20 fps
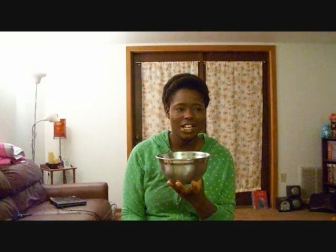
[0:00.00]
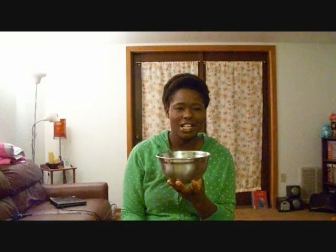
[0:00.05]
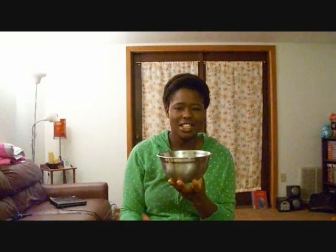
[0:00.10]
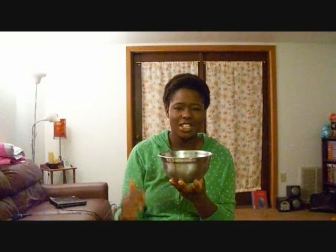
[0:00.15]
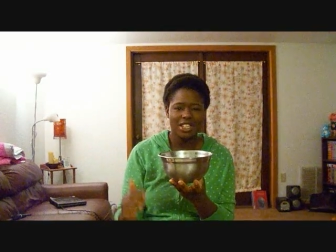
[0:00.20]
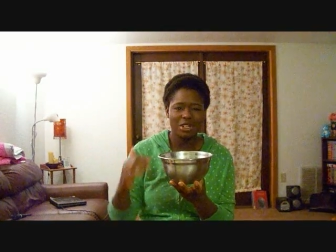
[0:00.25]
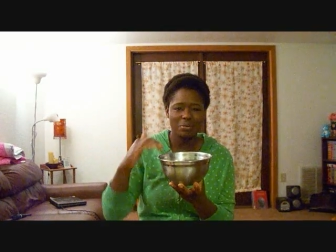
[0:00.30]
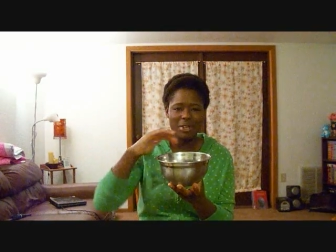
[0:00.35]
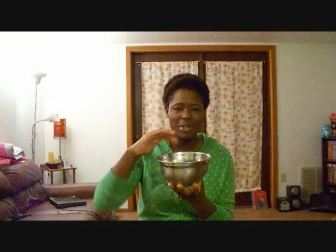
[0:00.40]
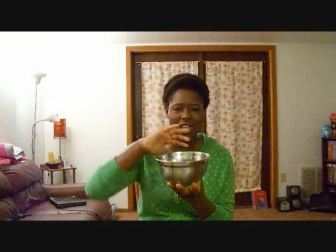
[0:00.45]
a
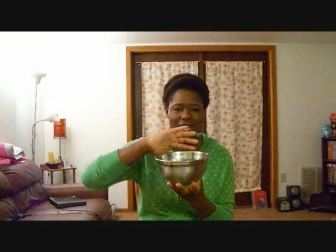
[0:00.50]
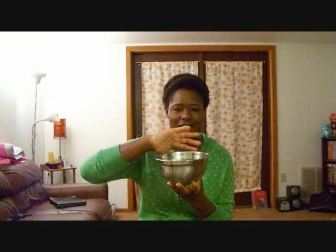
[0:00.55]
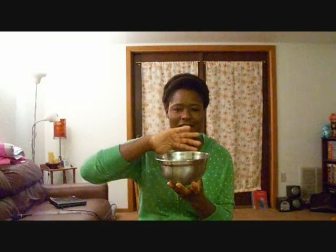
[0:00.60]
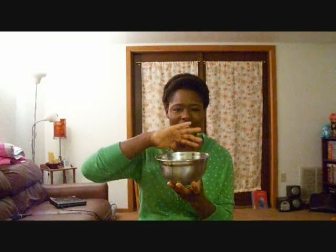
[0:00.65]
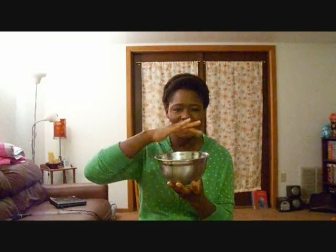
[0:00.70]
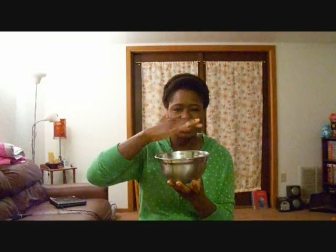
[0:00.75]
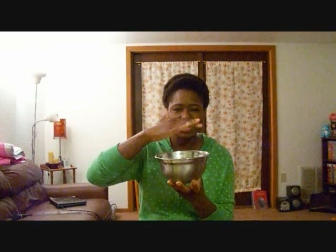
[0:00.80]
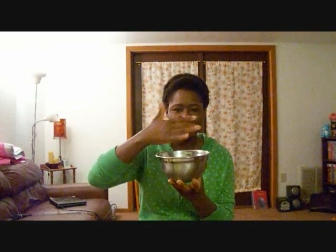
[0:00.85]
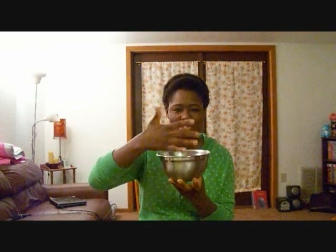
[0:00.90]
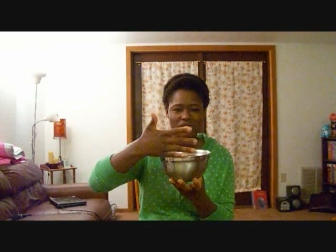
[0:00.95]
little bit
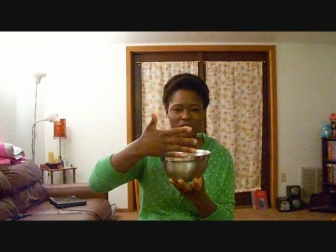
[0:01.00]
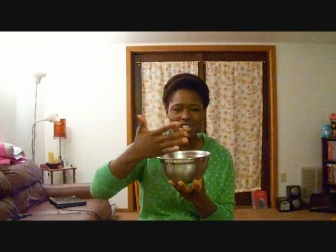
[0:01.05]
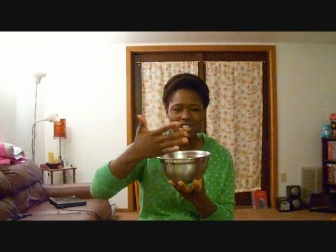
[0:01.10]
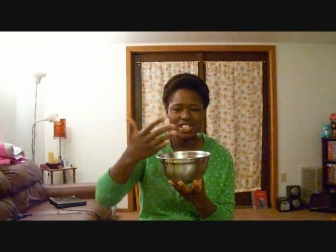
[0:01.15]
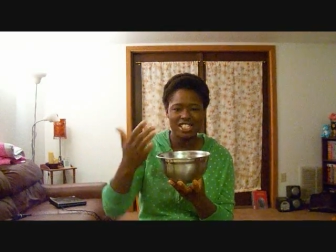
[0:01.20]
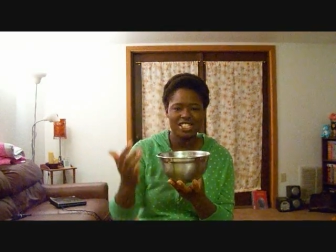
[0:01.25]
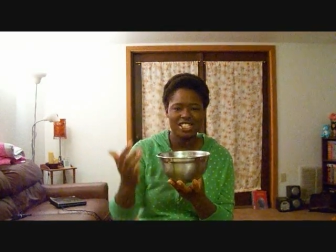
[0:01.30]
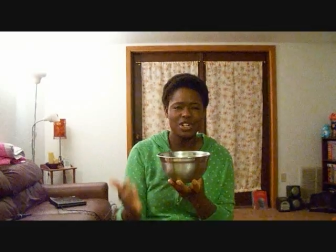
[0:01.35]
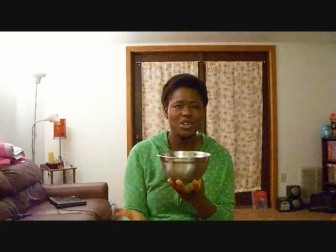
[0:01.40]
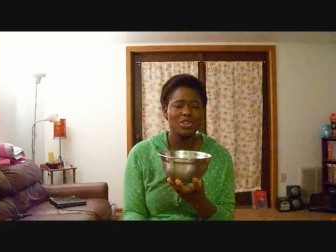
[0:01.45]

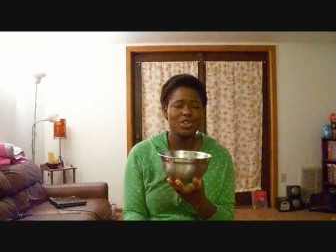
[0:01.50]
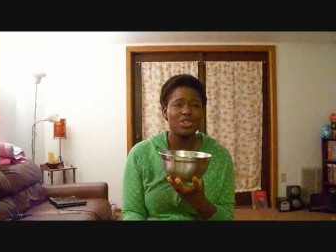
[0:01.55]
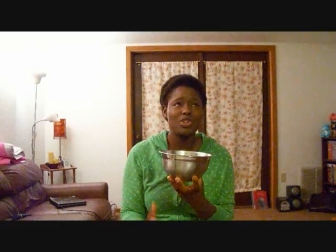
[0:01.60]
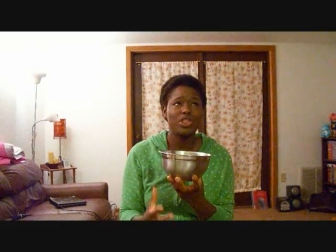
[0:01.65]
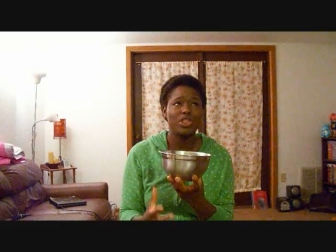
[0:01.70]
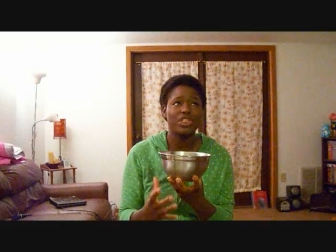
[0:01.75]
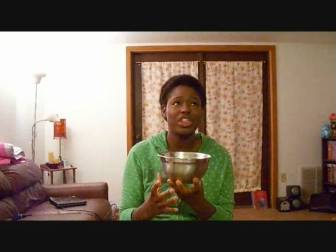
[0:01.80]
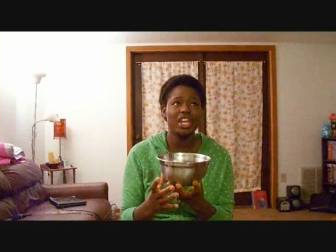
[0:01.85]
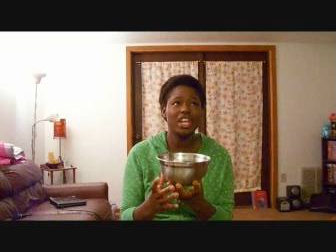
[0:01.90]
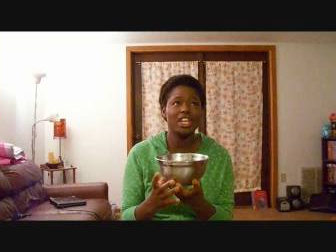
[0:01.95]
extra, so you
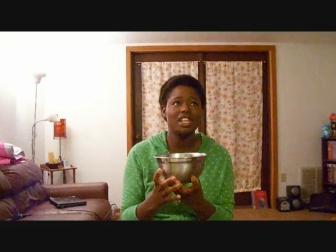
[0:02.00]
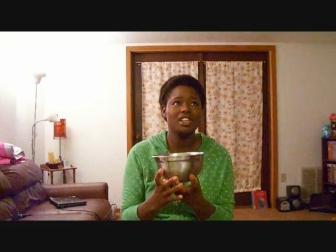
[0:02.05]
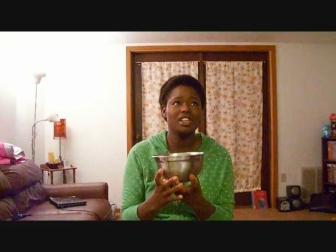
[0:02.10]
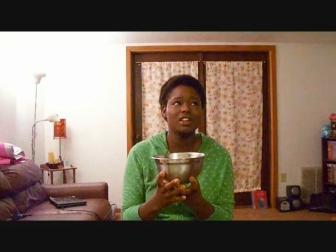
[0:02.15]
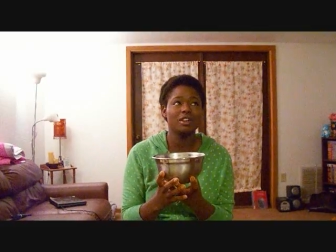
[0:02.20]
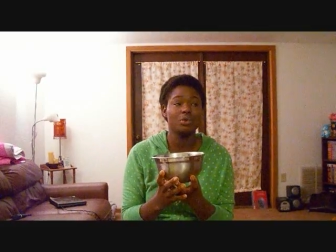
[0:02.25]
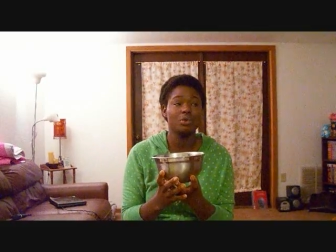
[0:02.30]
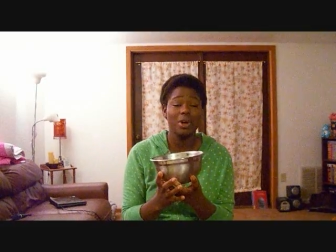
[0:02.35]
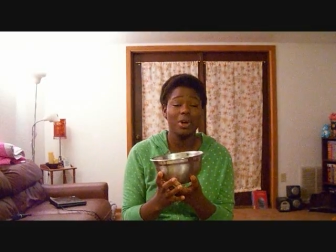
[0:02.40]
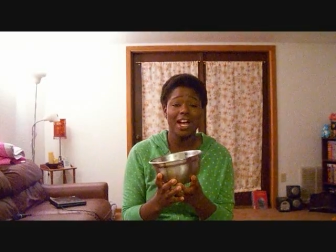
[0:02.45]
think
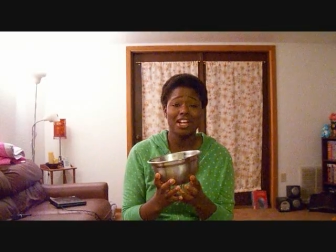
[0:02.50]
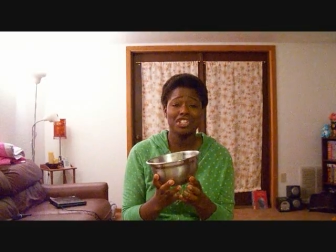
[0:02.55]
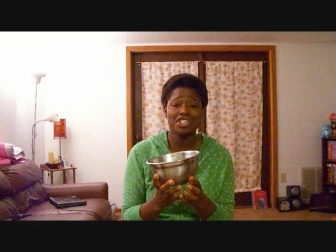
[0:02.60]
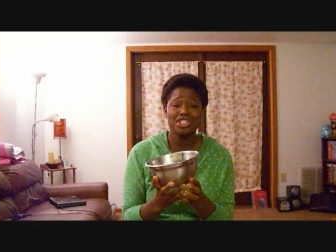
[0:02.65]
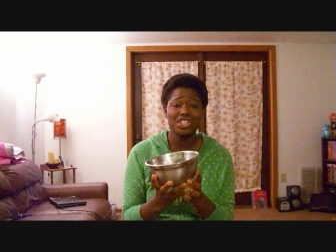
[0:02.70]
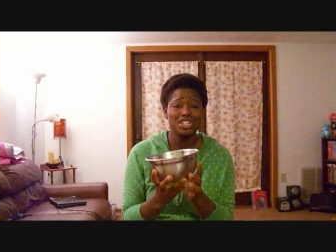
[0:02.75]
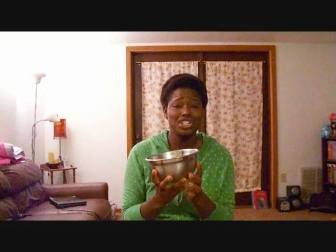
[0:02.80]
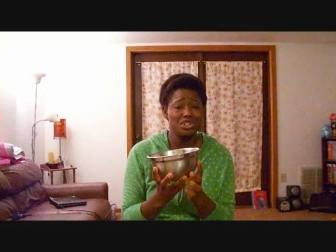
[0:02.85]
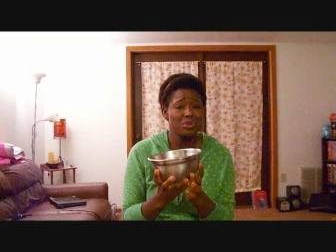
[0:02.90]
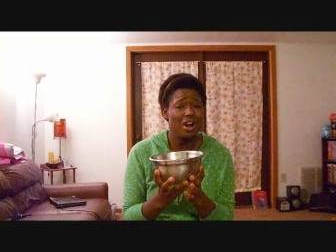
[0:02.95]
well,
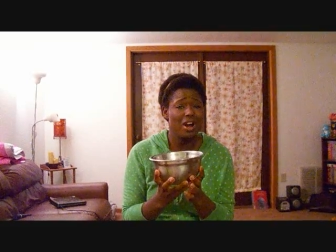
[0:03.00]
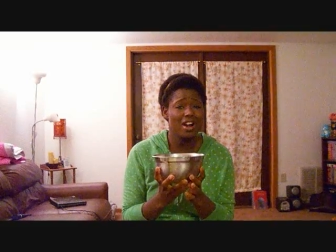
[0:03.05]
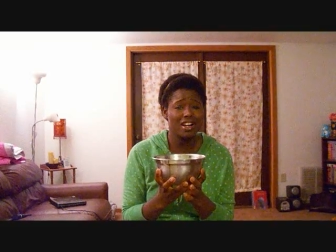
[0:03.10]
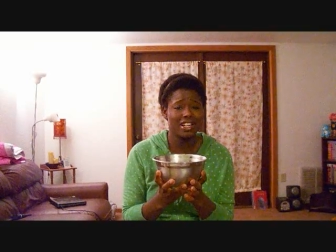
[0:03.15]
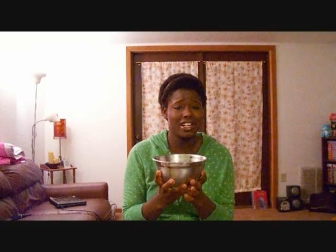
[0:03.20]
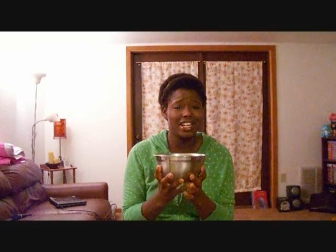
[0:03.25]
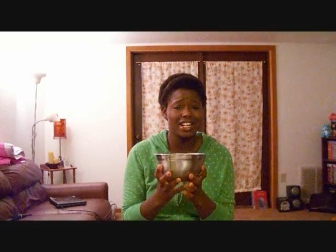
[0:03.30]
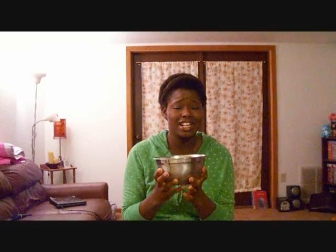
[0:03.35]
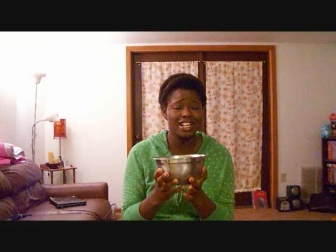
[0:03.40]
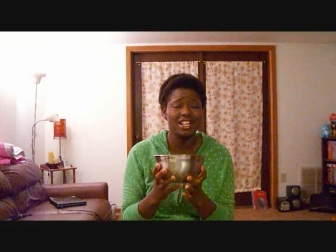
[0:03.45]
actually you are
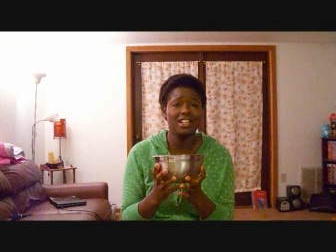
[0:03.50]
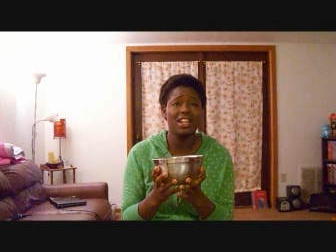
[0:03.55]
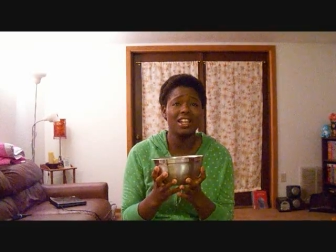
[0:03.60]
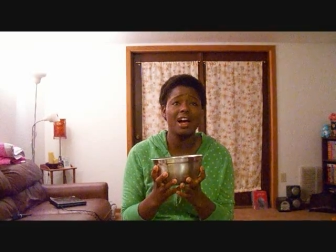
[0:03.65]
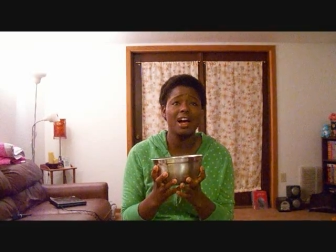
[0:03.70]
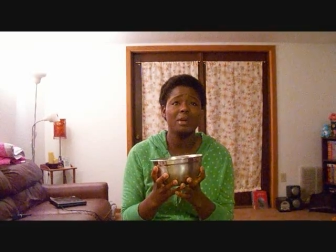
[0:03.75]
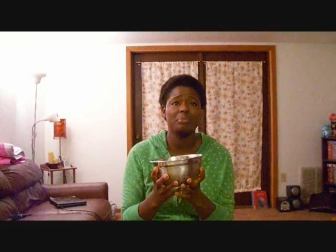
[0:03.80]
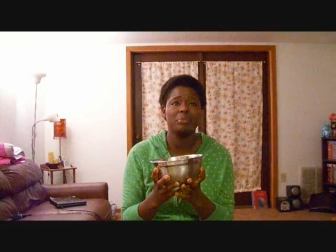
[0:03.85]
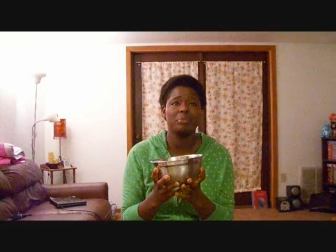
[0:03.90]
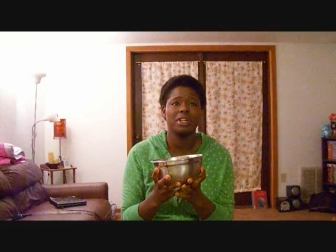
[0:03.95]
getting a
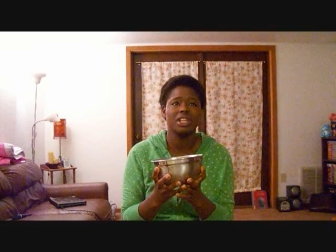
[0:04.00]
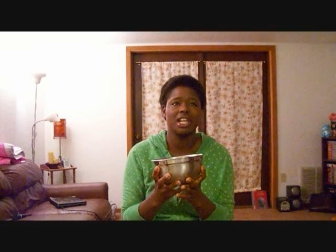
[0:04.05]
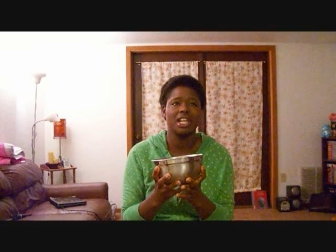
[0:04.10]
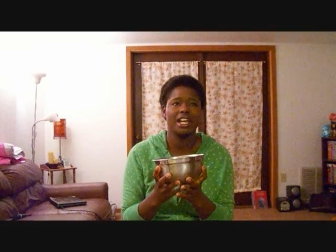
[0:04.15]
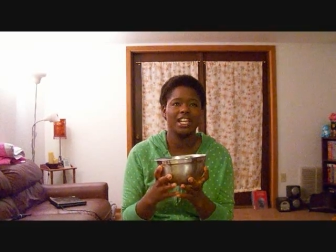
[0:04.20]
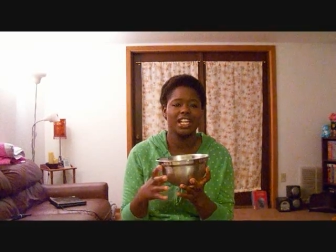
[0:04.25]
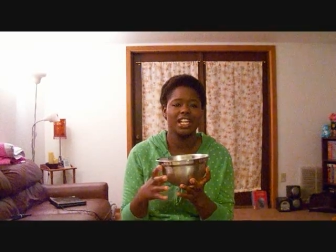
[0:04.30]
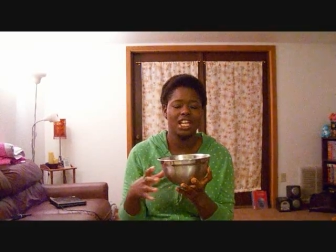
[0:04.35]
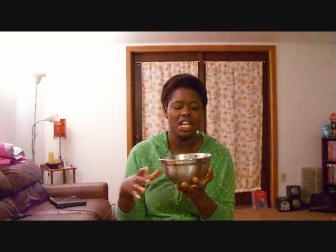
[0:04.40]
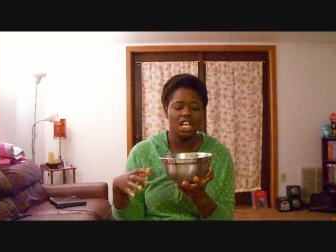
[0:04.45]
lot, but
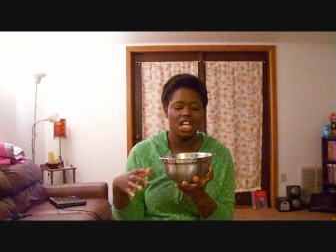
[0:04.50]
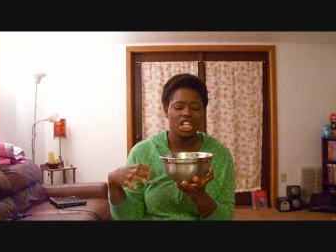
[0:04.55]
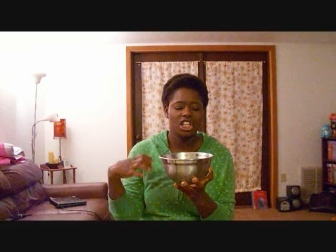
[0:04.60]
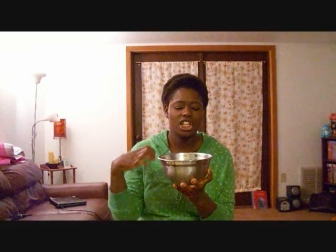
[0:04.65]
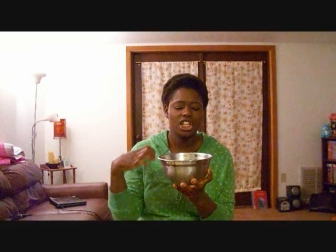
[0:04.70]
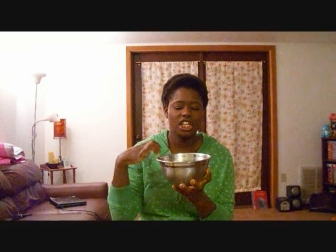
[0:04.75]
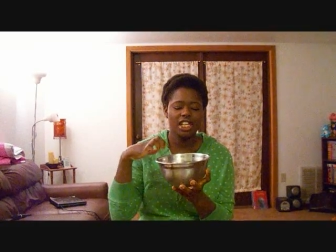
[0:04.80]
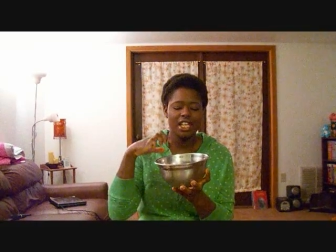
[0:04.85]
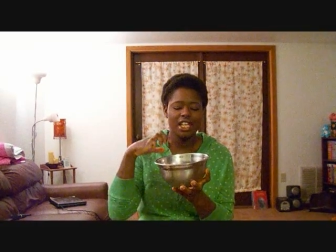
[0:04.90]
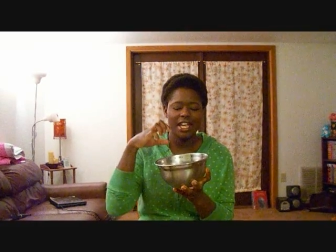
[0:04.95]
like
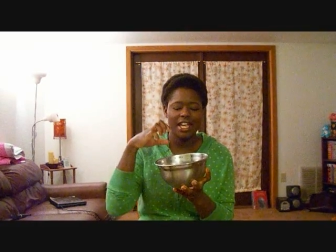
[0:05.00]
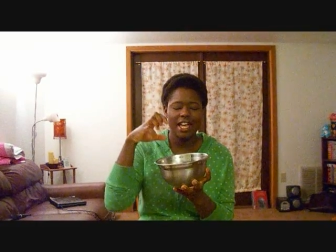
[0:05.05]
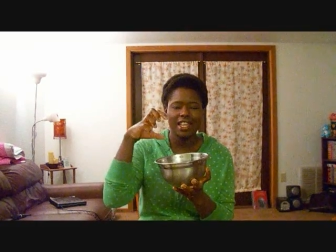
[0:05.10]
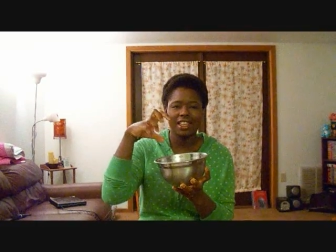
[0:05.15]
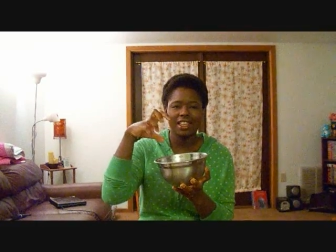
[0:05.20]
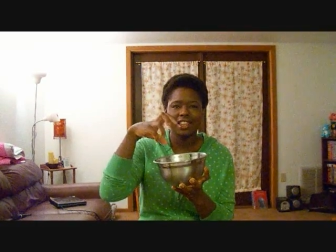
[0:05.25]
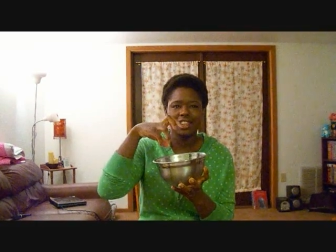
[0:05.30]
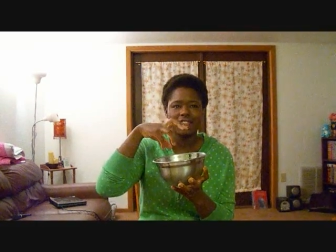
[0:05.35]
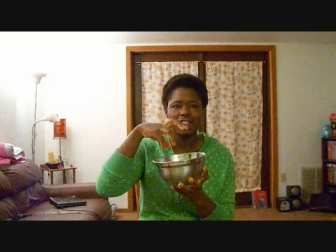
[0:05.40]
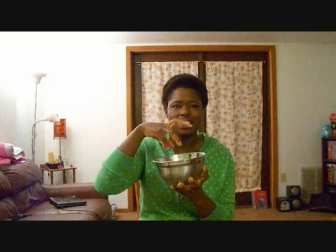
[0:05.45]
looking at